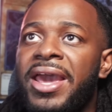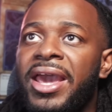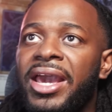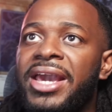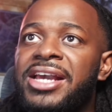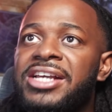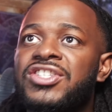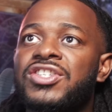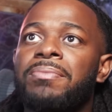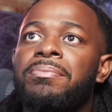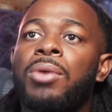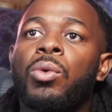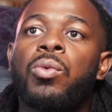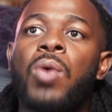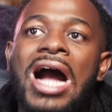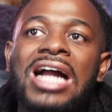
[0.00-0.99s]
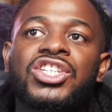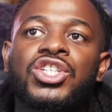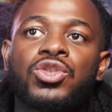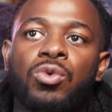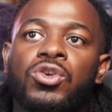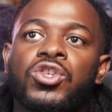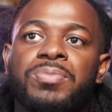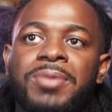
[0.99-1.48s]
is Mirage
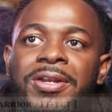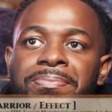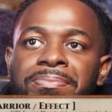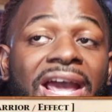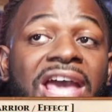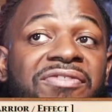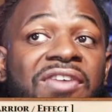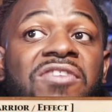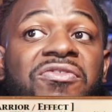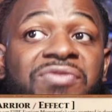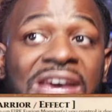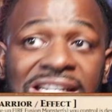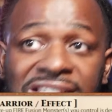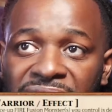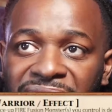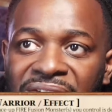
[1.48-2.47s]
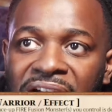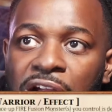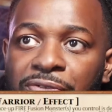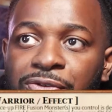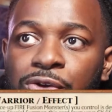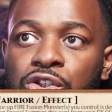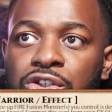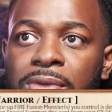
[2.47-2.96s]
Swordsman. If a face-up fire
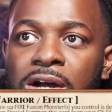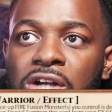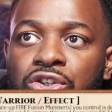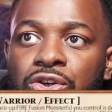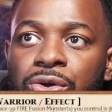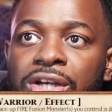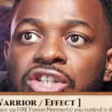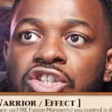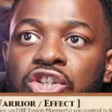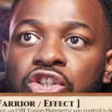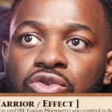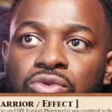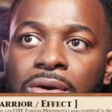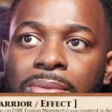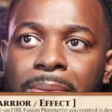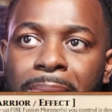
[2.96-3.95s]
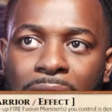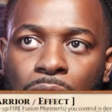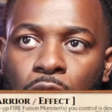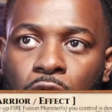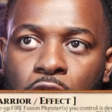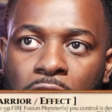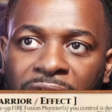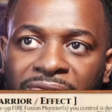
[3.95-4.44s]
fusion monster is destroyed by battle or
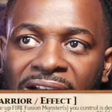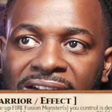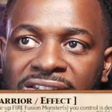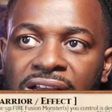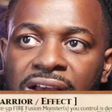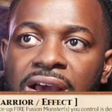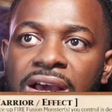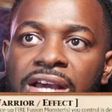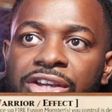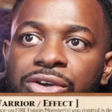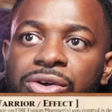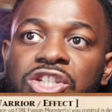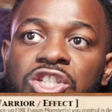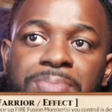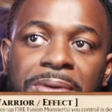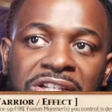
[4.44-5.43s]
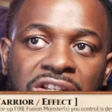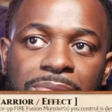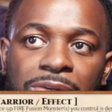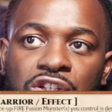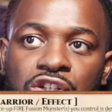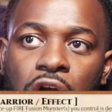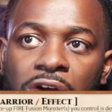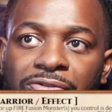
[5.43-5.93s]
card effect, you can spell summon
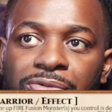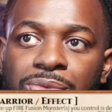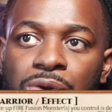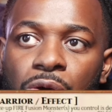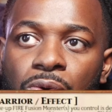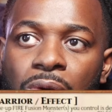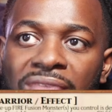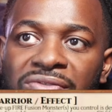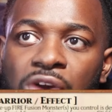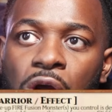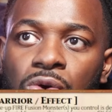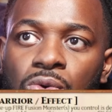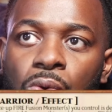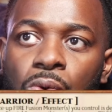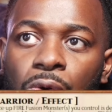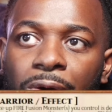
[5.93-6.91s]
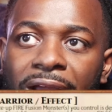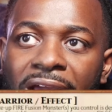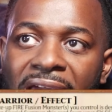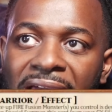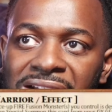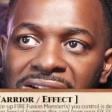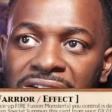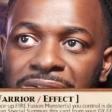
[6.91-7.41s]
this card from your graveyard or
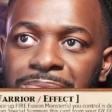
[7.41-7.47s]
hand.